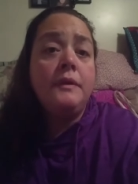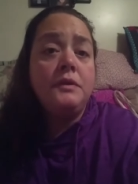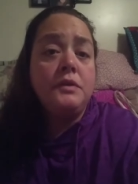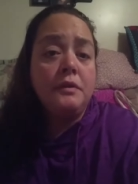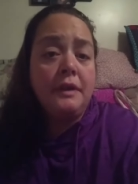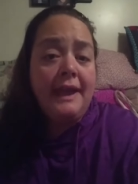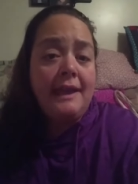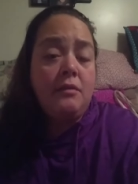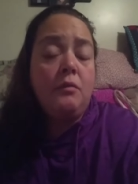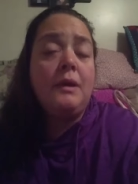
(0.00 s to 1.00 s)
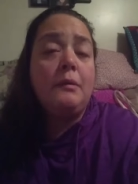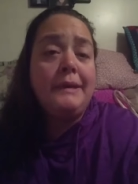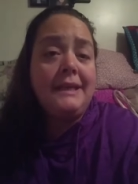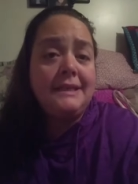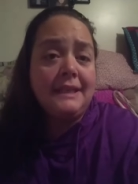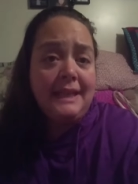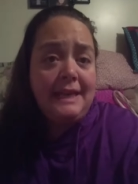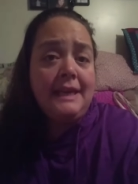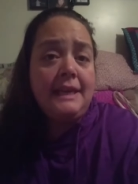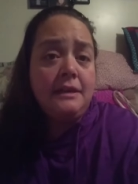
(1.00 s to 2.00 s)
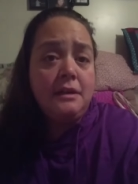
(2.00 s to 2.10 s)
your account will be deleted.